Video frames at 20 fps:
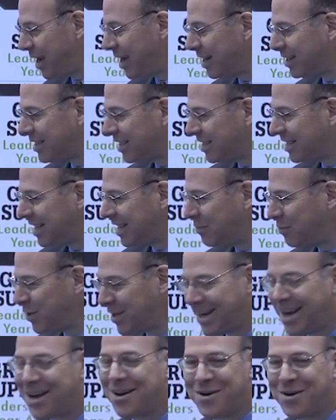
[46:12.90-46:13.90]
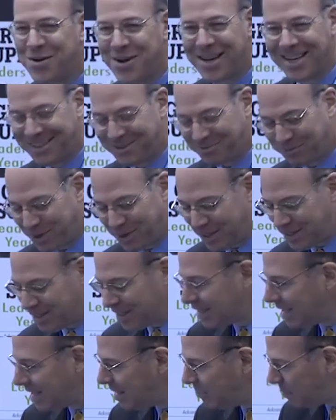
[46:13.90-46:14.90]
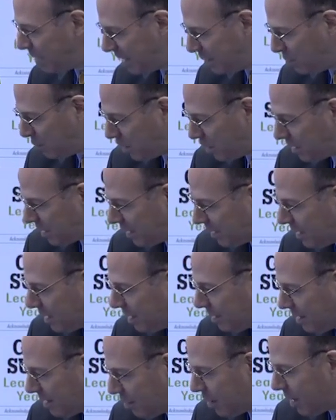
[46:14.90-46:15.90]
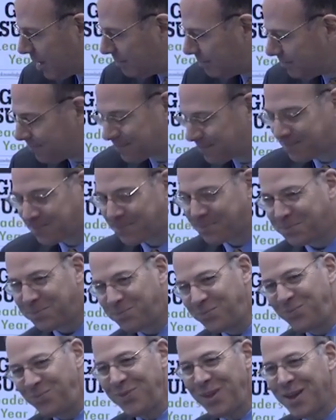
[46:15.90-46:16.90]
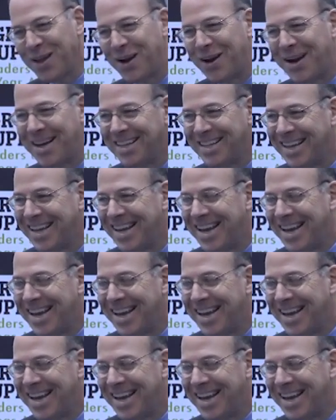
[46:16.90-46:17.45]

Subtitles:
You had a 16 one? Oh, okay. 16-page Part 16. Okay. All right.